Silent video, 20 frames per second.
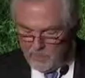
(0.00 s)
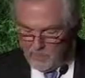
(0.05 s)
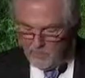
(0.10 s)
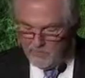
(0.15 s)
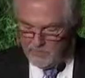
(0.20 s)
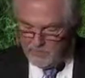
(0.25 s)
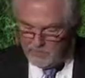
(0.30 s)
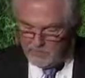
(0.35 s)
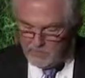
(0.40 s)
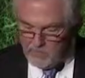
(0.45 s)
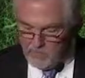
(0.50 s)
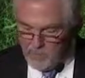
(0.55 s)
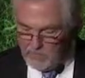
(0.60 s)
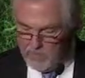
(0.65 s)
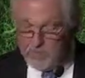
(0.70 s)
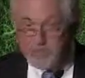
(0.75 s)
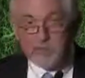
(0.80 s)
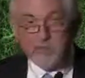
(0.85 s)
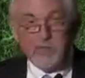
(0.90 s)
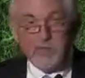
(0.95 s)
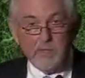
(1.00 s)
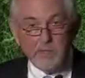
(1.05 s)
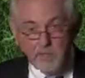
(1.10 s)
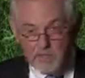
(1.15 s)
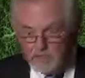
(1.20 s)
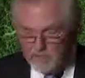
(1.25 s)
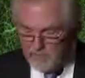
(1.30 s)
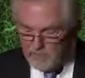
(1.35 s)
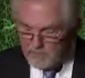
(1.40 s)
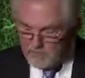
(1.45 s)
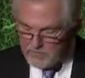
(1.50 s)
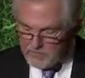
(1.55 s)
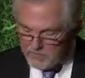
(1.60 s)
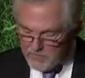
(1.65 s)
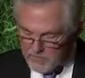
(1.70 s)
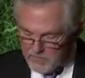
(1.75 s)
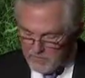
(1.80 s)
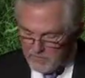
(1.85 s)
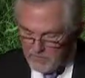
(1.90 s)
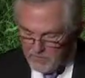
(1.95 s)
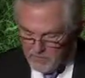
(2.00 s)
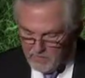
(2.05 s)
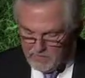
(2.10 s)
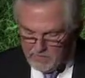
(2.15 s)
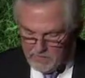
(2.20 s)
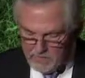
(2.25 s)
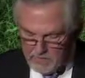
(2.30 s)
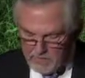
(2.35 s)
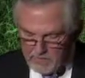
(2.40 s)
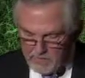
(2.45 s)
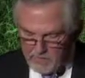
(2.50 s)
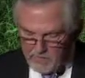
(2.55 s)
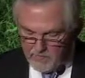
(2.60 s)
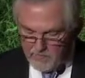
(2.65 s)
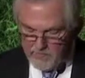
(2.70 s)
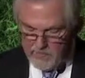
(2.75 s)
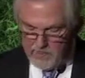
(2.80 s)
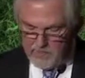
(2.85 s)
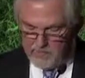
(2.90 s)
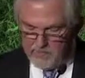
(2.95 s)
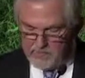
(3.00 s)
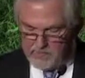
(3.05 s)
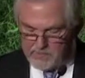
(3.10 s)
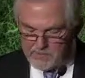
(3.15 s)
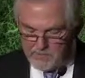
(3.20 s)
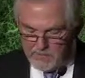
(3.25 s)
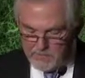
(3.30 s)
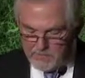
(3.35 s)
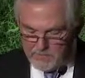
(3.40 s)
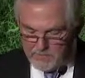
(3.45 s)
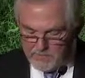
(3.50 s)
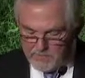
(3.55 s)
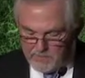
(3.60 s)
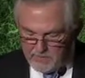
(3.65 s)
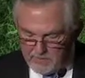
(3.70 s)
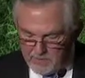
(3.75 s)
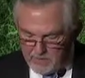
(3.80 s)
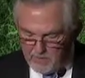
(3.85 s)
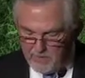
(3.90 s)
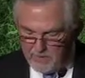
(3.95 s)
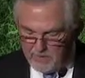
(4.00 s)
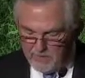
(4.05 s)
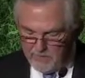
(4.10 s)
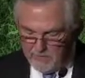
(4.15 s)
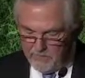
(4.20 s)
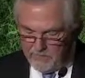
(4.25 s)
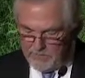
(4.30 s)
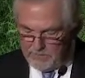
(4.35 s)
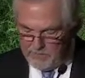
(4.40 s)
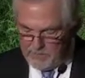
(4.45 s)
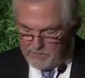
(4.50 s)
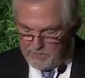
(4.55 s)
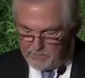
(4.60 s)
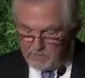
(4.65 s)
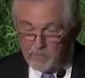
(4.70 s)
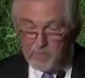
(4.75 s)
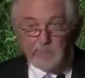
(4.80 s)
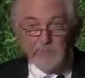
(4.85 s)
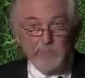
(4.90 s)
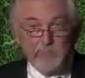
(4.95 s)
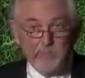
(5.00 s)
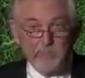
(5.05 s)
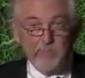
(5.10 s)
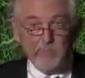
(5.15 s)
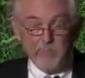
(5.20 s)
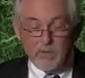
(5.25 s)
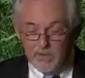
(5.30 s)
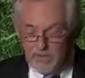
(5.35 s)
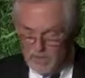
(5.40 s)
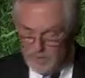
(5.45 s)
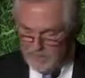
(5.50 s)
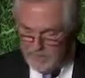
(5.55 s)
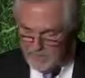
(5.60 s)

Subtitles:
perfect market share on both the payer and the provider side, and the human and financial capital